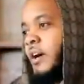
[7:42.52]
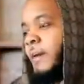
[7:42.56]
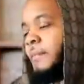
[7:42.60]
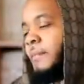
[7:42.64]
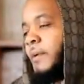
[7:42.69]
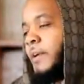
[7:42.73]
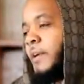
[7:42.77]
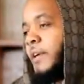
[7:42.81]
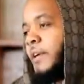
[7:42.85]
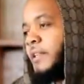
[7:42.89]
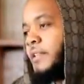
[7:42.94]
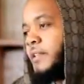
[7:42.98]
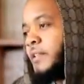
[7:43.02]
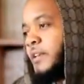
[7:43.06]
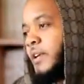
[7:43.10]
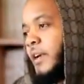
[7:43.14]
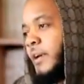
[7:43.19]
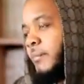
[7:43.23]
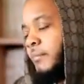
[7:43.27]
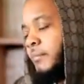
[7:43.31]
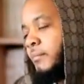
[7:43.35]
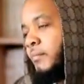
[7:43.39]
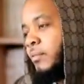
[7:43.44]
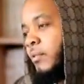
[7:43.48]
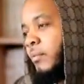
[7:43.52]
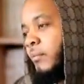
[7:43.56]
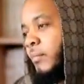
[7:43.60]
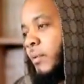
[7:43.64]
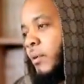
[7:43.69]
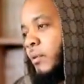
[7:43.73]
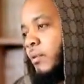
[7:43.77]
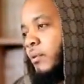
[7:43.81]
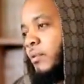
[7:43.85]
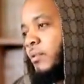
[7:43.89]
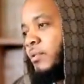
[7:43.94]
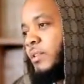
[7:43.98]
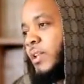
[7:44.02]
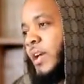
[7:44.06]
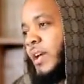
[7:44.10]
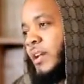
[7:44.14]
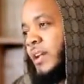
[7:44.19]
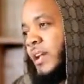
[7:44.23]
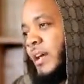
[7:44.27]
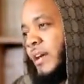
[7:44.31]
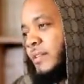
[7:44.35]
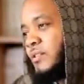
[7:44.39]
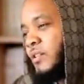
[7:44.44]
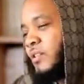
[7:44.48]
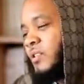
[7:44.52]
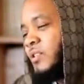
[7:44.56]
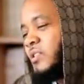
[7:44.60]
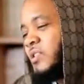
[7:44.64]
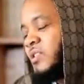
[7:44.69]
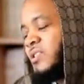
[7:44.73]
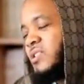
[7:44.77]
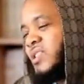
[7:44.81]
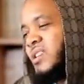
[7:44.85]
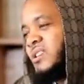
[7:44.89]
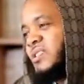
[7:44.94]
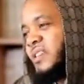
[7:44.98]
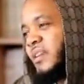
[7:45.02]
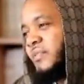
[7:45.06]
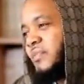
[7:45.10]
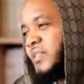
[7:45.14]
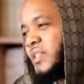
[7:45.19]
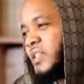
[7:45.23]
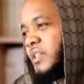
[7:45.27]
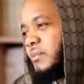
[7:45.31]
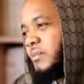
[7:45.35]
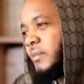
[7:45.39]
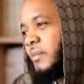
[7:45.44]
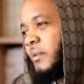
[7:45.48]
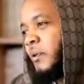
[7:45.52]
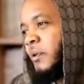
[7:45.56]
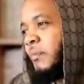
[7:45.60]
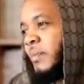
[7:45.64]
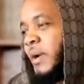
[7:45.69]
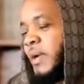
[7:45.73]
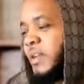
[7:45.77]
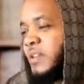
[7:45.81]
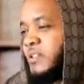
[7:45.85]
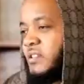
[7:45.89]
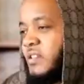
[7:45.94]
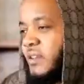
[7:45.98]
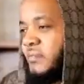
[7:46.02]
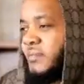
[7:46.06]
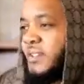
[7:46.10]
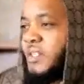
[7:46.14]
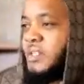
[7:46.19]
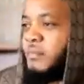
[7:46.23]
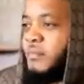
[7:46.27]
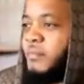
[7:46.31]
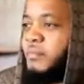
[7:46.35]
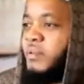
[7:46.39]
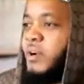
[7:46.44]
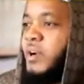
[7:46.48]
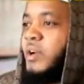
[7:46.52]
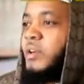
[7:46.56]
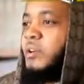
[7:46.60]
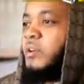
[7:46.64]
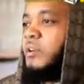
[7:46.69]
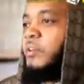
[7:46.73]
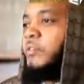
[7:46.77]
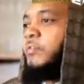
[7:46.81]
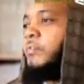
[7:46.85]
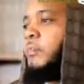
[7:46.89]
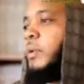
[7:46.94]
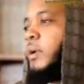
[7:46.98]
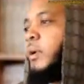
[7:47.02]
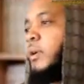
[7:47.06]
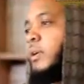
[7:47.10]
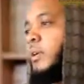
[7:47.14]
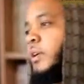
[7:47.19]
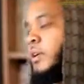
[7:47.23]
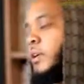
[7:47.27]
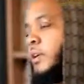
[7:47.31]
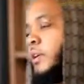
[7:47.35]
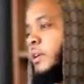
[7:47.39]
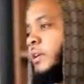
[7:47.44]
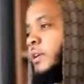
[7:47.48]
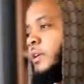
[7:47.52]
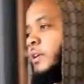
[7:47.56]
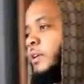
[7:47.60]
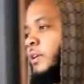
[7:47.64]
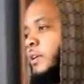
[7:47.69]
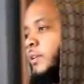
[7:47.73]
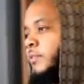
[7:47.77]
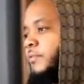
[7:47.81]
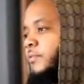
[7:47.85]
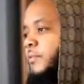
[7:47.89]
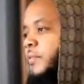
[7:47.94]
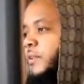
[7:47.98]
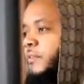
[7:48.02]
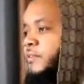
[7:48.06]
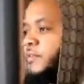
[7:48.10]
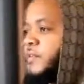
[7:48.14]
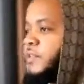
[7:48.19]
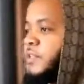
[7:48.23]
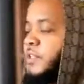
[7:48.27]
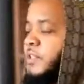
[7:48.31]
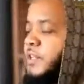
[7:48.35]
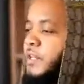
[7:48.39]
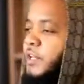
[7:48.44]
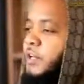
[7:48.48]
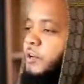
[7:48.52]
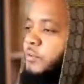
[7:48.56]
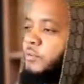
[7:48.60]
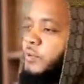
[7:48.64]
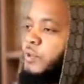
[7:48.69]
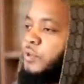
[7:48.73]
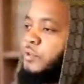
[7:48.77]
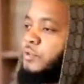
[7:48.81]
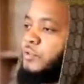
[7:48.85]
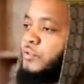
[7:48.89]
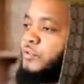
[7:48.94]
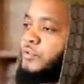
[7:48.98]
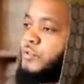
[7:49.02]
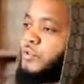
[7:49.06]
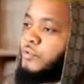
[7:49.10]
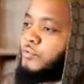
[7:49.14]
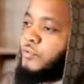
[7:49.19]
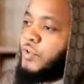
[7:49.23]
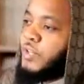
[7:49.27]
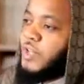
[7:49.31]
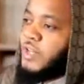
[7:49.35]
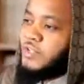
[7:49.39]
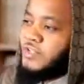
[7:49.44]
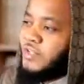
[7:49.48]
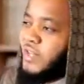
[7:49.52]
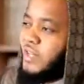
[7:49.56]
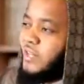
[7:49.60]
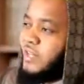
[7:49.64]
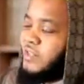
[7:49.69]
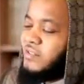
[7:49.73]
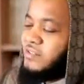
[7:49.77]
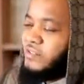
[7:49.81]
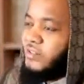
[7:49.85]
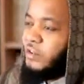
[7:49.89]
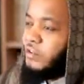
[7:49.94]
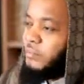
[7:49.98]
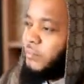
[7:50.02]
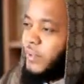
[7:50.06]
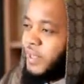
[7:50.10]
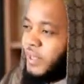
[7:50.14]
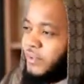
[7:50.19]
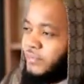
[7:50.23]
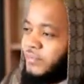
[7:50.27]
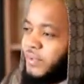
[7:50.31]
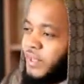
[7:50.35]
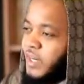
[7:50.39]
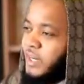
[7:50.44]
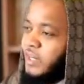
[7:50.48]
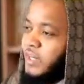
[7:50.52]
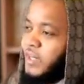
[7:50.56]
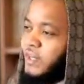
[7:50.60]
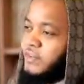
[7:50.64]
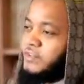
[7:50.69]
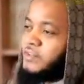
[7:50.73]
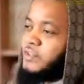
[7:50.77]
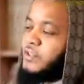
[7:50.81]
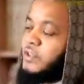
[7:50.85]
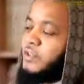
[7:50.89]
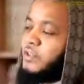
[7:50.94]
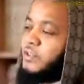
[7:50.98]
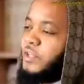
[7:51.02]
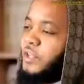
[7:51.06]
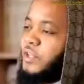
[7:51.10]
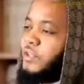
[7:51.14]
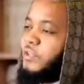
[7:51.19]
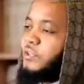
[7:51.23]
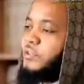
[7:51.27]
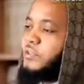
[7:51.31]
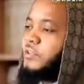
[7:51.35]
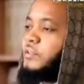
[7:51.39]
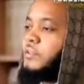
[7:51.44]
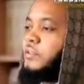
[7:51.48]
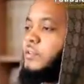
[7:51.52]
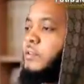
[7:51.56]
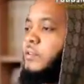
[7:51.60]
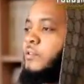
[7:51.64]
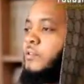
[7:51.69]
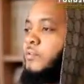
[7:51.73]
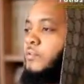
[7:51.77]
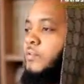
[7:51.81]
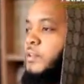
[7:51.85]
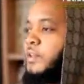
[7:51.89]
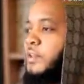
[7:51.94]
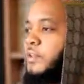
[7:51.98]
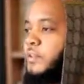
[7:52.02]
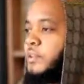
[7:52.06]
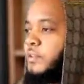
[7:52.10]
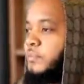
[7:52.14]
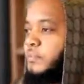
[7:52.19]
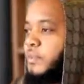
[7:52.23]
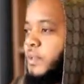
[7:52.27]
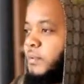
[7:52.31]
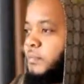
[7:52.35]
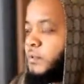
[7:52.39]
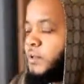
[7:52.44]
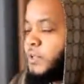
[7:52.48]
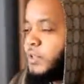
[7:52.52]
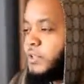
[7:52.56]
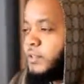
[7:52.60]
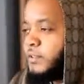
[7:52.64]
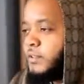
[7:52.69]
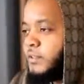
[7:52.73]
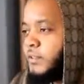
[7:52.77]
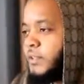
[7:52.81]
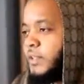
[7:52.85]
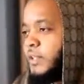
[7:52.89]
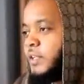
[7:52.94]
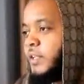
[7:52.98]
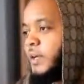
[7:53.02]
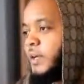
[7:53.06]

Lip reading: I'm not here to promote that lifestyle, because there's nothing to promote about it. There's nothing to be proud of. But if it's going to help the youth to realise that there's no benefit in that lifestyle, then hopefully people can